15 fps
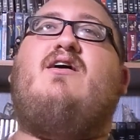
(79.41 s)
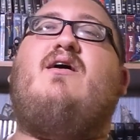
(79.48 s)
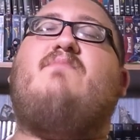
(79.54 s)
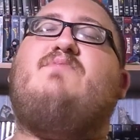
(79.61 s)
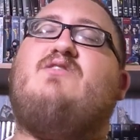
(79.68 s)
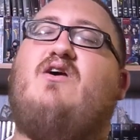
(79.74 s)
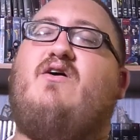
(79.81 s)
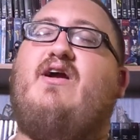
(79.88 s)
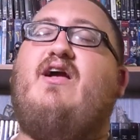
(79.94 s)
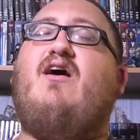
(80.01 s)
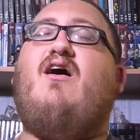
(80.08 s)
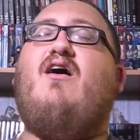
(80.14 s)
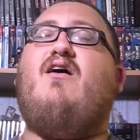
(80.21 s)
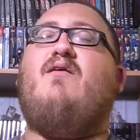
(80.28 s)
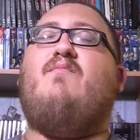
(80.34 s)
I'm sorry,
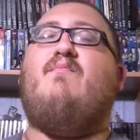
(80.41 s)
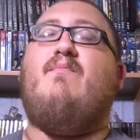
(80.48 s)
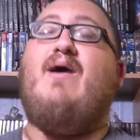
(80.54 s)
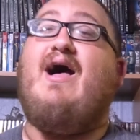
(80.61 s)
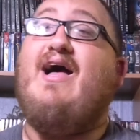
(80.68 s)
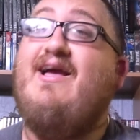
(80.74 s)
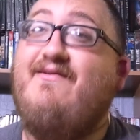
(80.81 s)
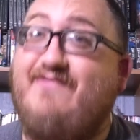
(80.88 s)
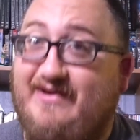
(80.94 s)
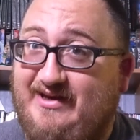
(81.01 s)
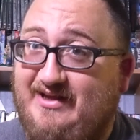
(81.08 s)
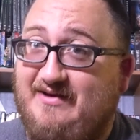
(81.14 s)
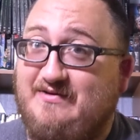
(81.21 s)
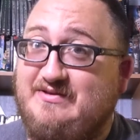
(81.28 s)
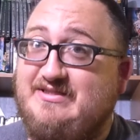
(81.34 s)
all my
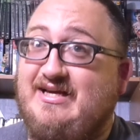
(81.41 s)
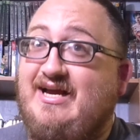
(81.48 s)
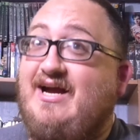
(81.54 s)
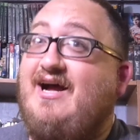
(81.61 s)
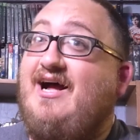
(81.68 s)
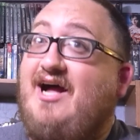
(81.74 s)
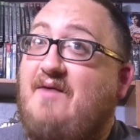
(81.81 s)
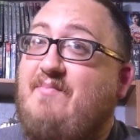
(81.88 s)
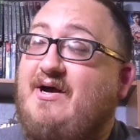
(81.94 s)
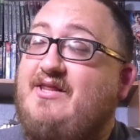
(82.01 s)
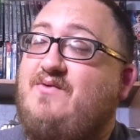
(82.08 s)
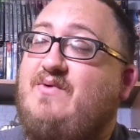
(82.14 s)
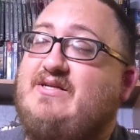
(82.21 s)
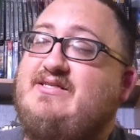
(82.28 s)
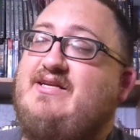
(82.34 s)
videos about
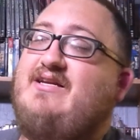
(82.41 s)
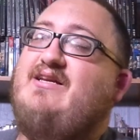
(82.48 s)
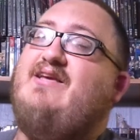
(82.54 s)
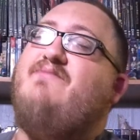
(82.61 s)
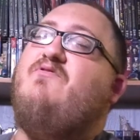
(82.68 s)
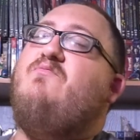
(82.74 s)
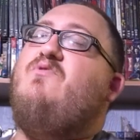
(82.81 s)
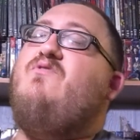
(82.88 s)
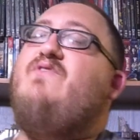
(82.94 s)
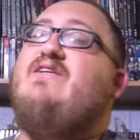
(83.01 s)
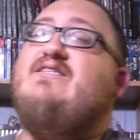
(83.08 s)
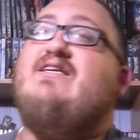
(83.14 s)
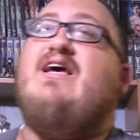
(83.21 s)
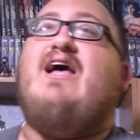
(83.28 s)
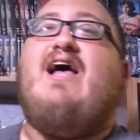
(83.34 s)
the Resident Evil
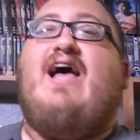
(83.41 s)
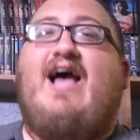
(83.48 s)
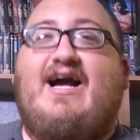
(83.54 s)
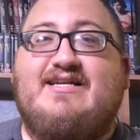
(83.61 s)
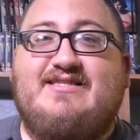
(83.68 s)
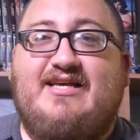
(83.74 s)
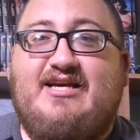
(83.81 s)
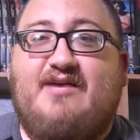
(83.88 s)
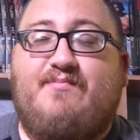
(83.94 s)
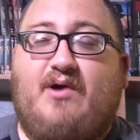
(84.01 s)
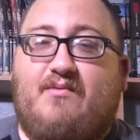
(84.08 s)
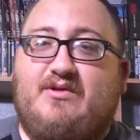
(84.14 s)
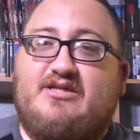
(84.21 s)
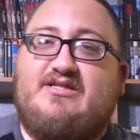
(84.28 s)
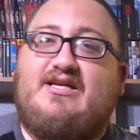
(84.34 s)
movies as they get
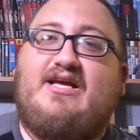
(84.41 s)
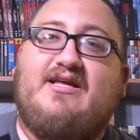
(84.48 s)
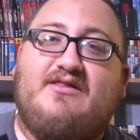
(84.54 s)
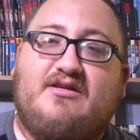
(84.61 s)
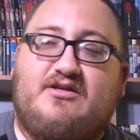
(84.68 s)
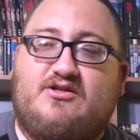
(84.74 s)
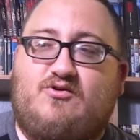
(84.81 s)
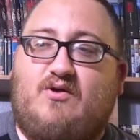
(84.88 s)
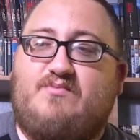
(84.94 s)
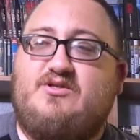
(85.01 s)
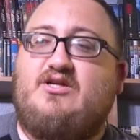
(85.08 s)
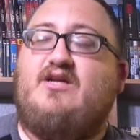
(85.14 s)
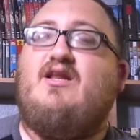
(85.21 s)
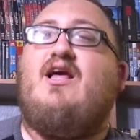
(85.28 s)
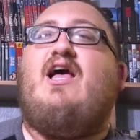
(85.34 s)
published in the
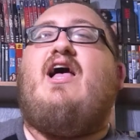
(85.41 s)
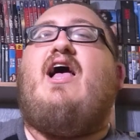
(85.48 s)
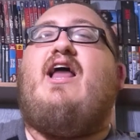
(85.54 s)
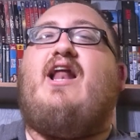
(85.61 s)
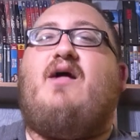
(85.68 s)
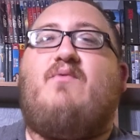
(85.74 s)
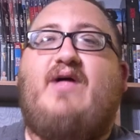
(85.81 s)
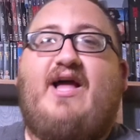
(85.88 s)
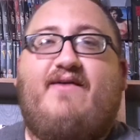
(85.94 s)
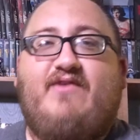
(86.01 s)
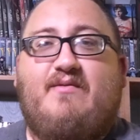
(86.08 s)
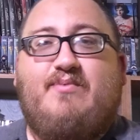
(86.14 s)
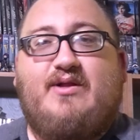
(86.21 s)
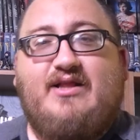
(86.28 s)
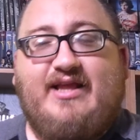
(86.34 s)
description, and I will have
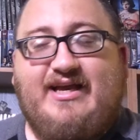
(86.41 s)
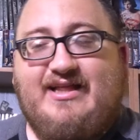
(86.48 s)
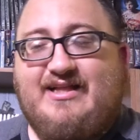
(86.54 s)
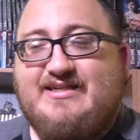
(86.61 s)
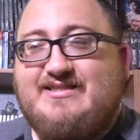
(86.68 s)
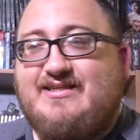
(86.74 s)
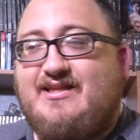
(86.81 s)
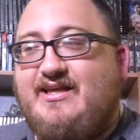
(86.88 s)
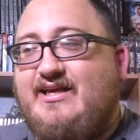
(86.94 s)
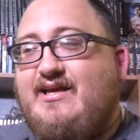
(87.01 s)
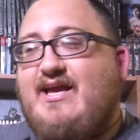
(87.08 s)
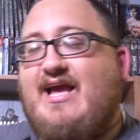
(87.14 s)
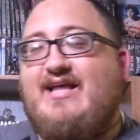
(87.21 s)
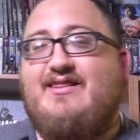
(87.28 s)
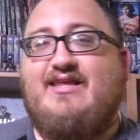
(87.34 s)
a playlist
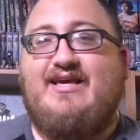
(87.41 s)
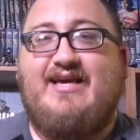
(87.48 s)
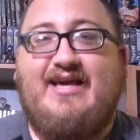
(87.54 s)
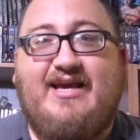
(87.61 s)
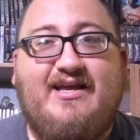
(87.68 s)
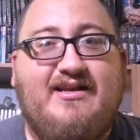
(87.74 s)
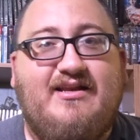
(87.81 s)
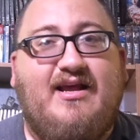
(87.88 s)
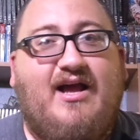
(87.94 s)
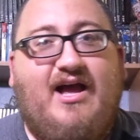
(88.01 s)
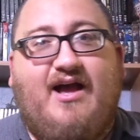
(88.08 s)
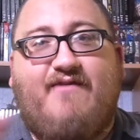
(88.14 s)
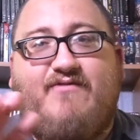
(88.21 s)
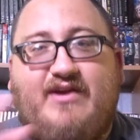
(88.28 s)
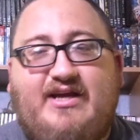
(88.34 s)
link at the end
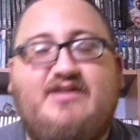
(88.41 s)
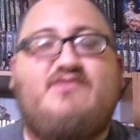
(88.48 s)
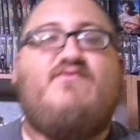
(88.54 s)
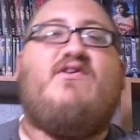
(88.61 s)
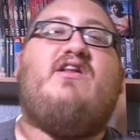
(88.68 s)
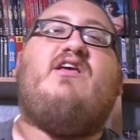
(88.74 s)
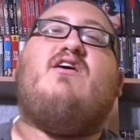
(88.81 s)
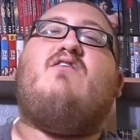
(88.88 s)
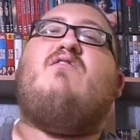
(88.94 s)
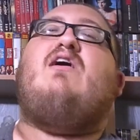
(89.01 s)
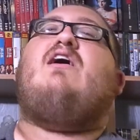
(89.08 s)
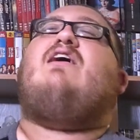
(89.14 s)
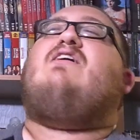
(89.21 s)
of each video